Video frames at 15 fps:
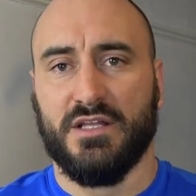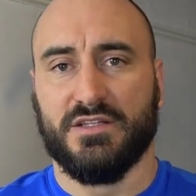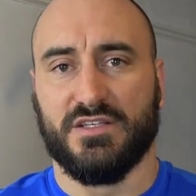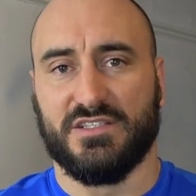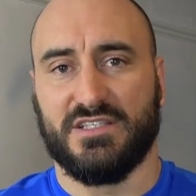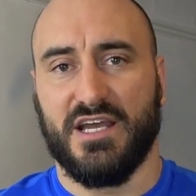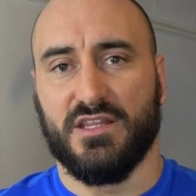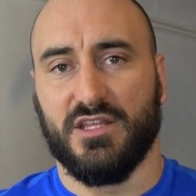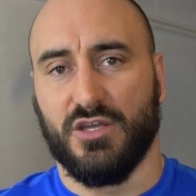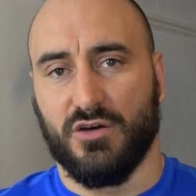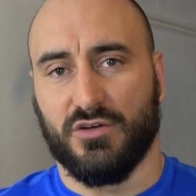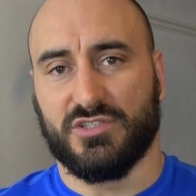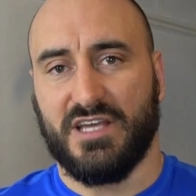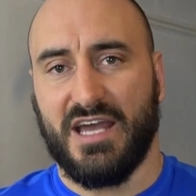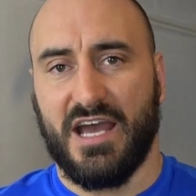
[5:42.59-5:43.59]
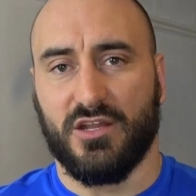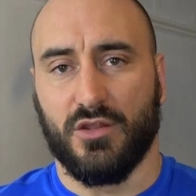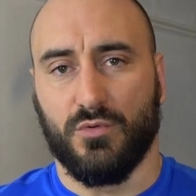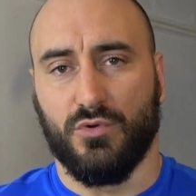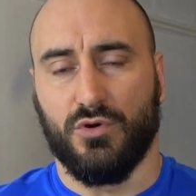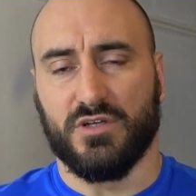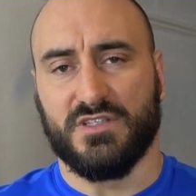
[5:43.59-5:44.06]
to say that you're scared of
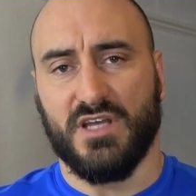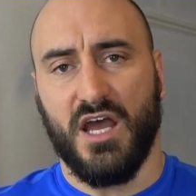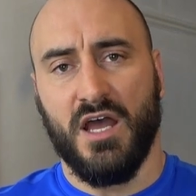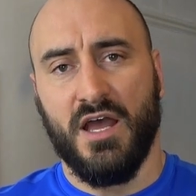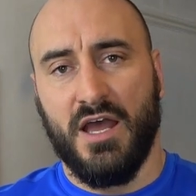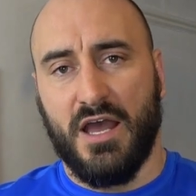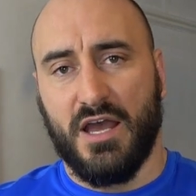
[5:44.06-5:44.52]
the water,